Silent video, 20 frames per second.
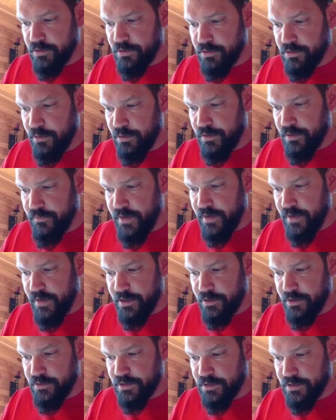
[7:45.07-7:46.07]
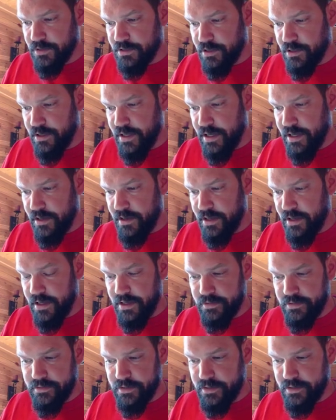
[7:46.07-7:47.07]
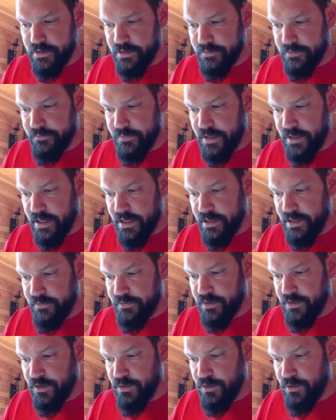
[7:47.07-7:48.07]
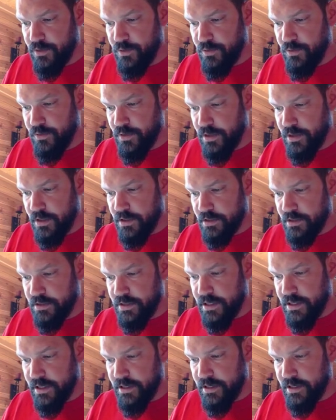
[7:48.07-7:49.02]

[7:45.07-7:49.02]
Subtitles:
a small table of values. Let's start out at -2,